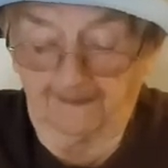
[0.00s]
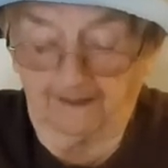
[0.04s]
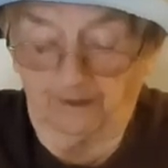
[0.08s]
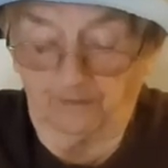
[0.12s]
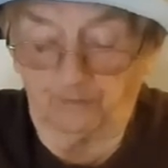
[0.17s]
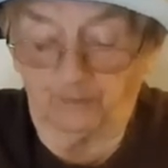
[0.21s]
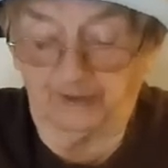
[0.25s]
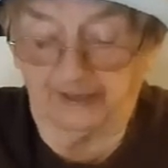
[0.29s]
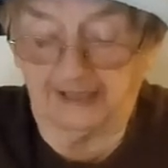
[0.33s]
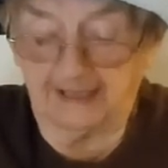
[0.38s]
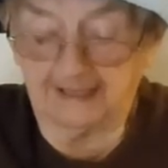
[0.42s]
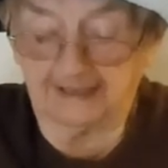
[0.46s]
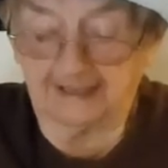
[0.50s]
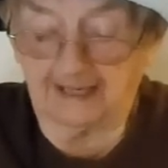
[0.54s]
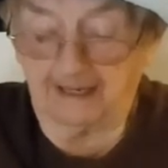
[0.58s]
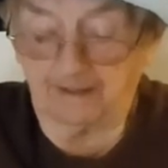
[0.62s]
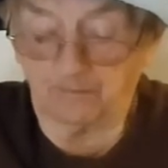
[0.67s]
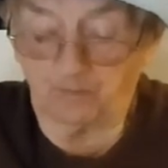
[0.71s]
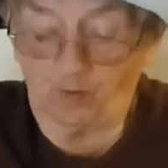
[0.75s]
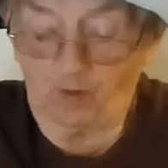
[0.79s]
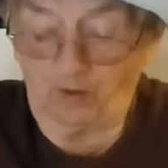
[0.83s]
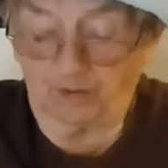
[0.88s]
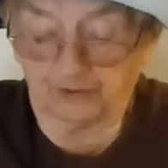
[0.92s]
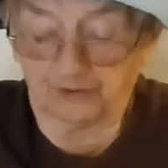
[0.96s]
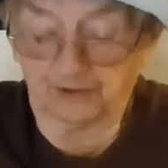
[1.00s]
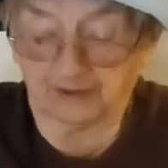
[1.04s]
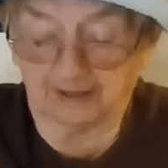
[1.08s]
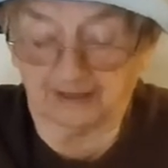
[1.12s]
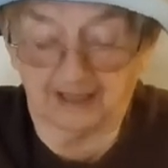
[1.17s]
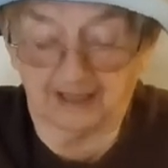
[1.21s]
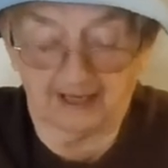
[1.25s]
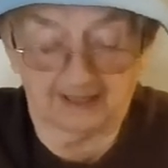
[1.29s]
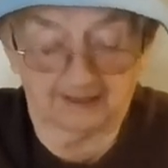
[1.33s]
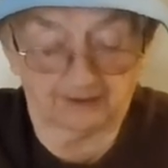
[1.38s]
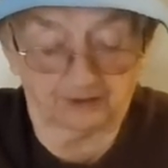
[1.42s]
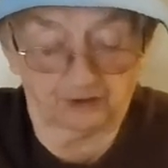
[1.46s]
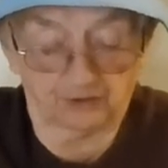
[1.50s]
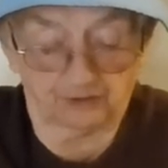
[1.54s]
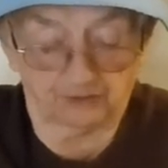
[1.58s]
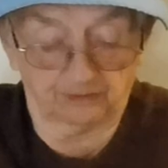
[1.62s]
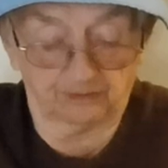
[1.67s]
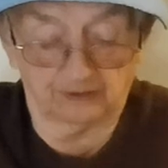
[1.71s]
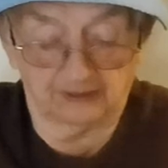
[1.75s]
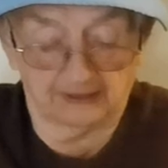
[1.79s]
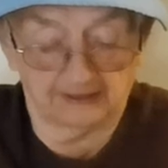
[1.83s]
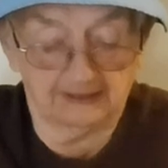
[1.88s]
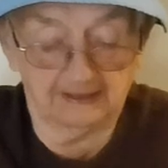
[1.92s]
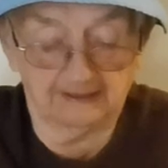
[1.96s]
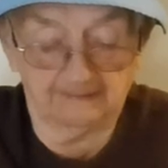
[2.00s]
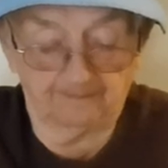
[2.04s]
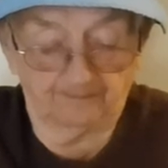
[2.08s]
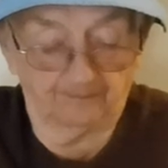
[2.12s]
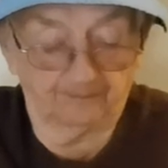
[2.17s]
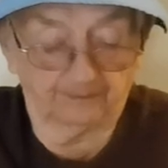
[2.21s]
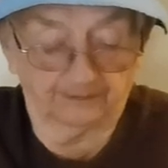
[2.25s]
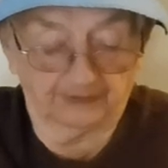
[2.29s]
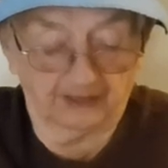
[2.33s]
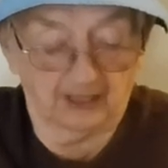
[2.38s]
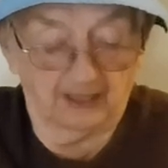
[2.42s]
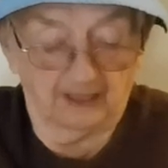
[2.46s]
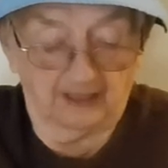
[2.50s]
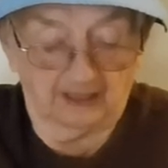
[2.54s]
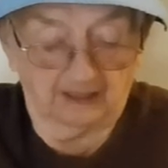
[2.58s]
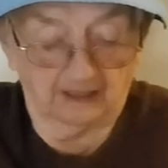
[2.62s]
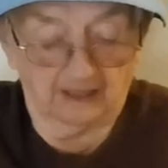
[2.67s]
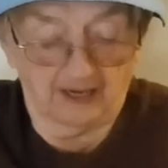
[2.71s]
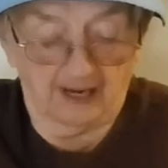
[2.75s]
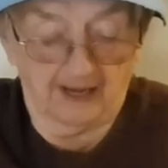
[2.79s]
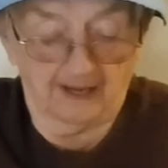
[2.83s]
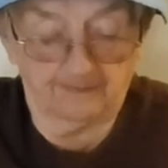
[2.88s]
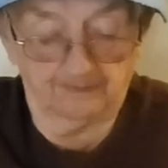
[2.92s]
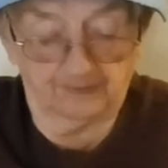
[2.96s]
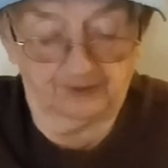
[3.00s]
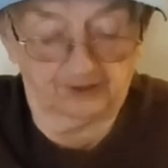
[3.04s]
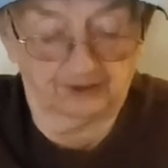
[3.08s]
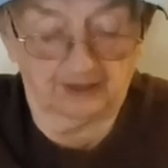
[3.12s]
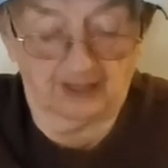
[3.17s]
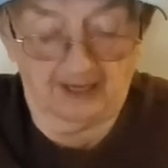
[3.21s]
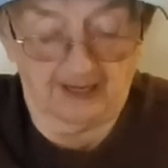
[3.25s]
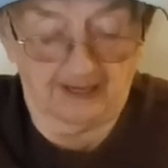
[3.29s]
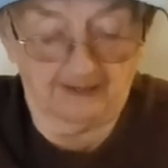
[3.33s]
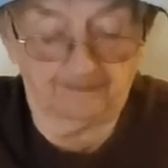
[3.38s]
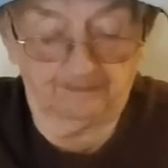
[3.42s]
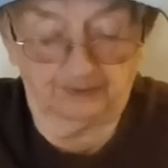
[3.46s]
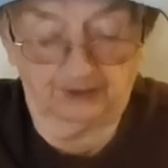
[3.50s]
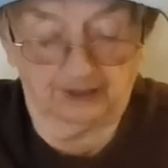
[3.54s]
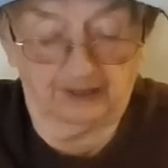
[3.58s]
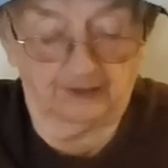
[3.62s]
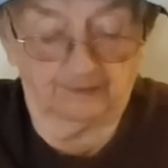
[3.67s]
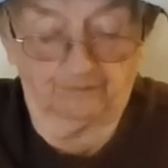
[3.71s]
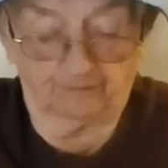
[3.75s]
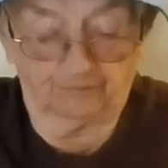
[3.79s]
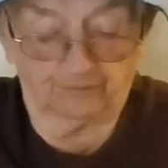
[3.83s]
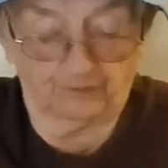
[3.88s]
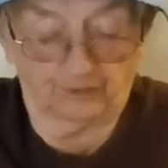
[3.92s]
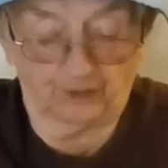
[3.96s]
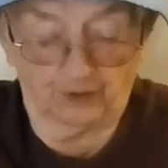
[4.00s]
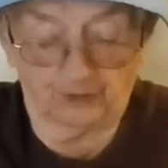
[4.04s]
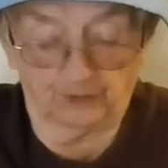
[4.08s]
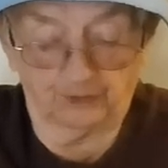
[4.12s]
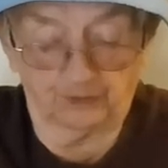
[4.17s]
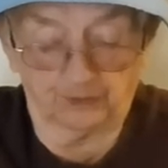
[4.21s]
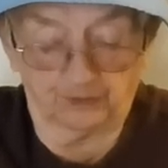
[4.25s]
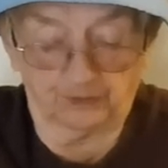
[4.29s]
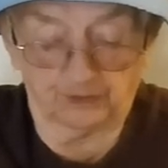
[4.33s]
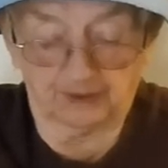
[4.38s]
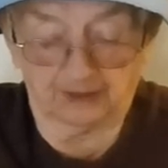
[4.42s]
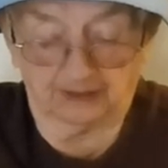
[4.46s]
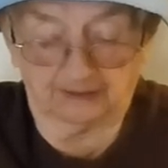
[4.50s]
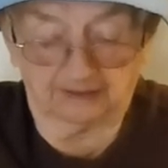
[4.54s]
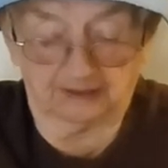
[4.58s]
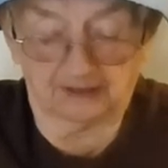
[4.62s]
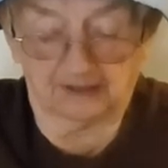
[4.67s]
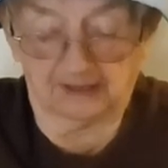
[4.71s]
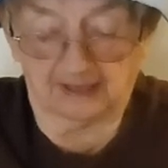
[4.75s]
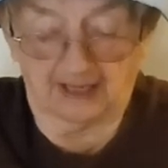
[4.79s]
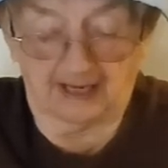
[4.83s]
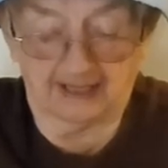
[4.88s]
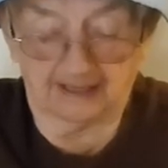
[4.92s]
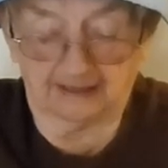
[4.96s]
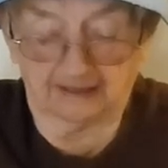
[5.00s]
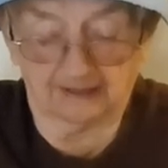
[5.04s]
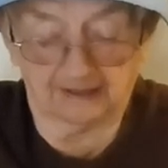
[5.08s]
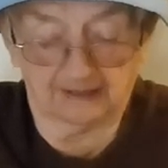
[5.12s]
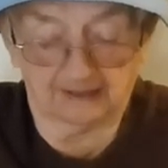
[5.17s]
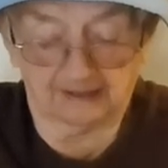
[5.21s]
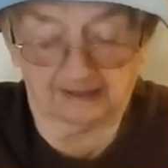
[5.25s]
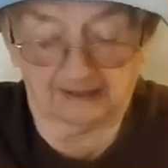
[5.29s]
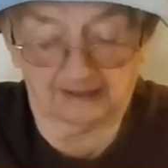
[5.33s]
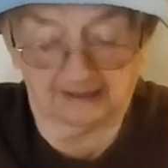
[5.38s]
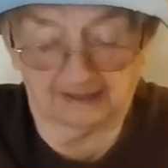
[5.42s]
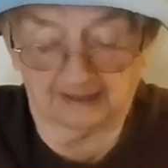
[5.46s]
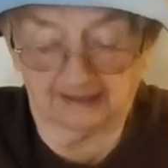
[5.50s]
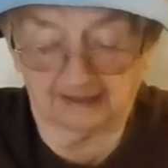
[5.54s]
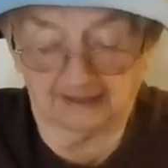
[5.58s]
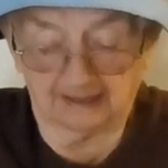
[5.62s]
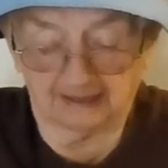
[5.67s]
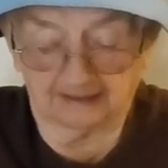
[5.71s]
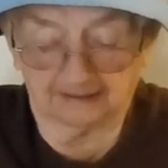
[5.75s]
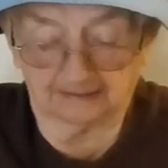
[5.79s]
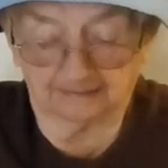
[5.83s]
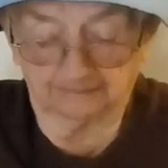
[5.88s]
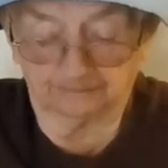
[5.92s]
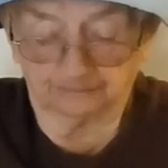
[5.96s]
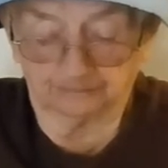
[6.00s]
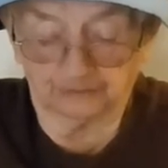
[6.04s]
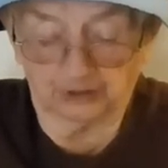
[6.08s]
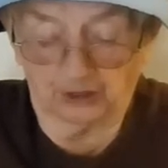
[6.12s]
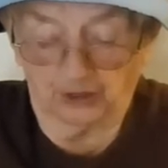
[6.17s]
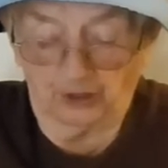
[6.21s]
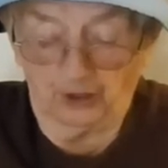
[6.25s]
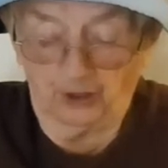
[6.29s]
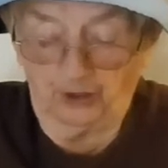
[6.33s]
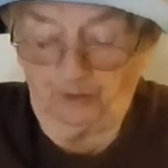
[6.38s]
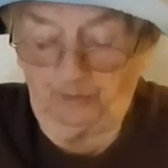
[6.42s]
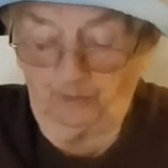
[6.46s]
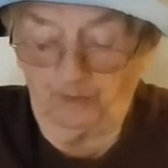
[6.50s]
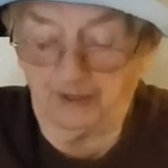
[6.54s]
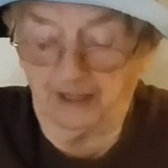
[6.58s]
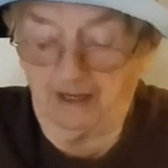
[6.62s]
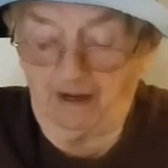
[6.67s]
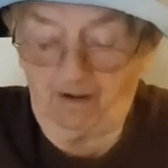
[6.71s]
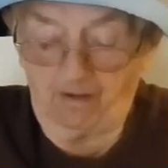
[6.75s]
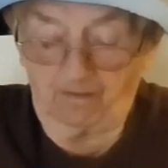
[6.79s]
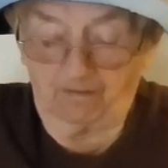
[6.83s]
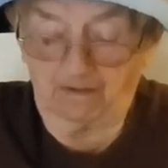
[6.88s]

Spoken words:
When he came waltzing down the street, Gob stopped and froze at the sight of the snake. We all